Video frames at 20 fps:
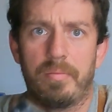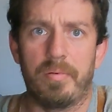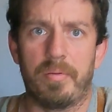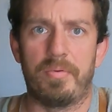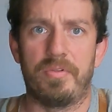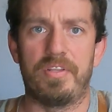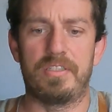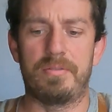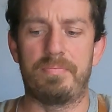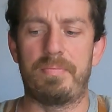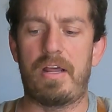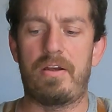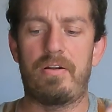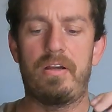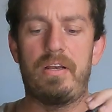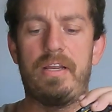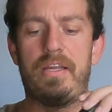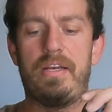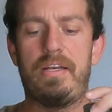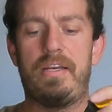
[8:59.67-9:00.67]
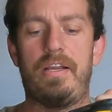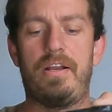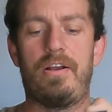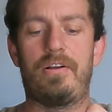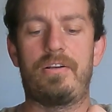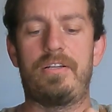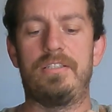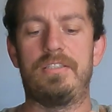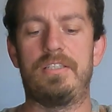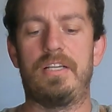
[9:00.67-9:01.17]
let me put this battery in
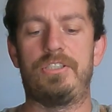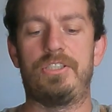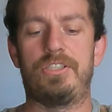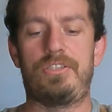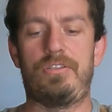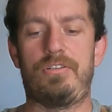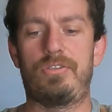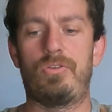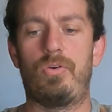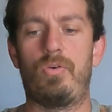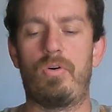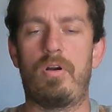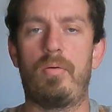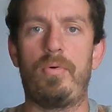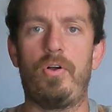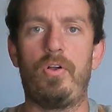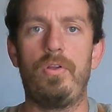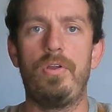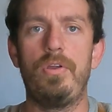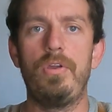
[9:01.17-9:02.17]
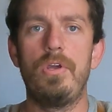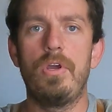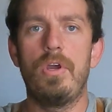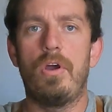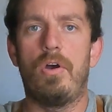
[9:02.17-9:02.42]
here because that just looks horrible.